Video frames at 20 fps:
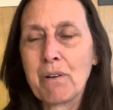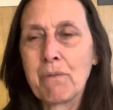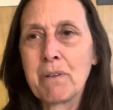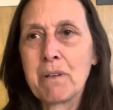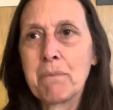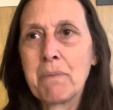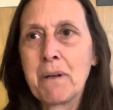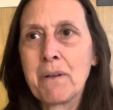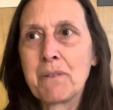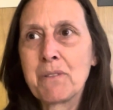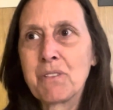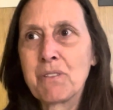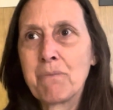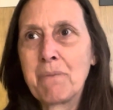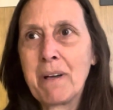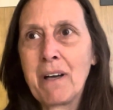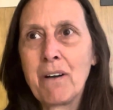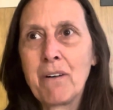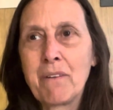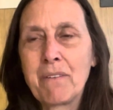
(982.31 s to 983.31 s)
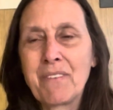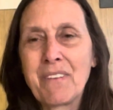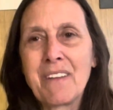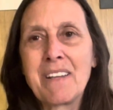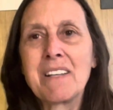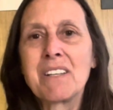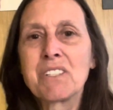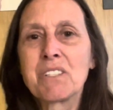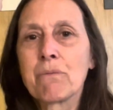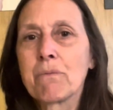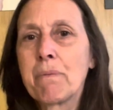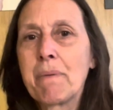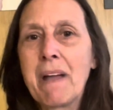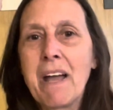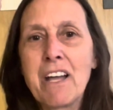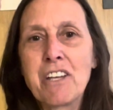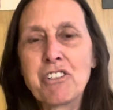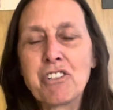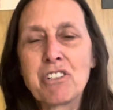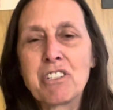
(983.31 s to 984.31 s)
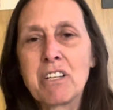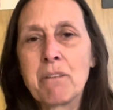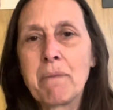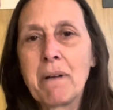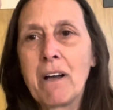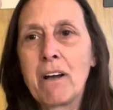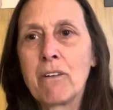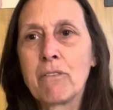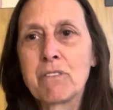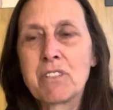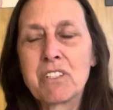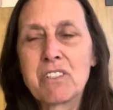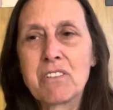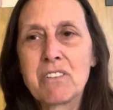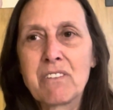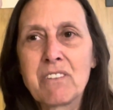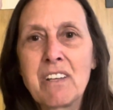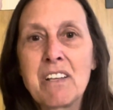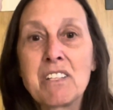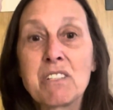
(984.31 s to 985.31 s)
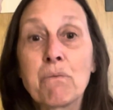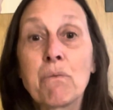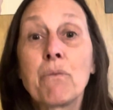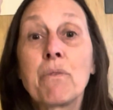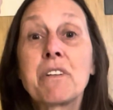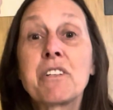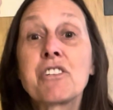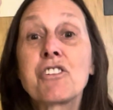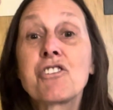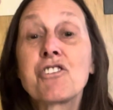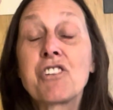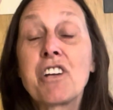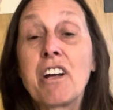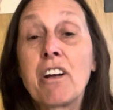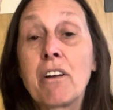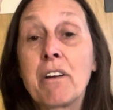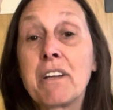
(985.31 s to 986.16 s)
we post about things that we're passionate about, things that we want to share.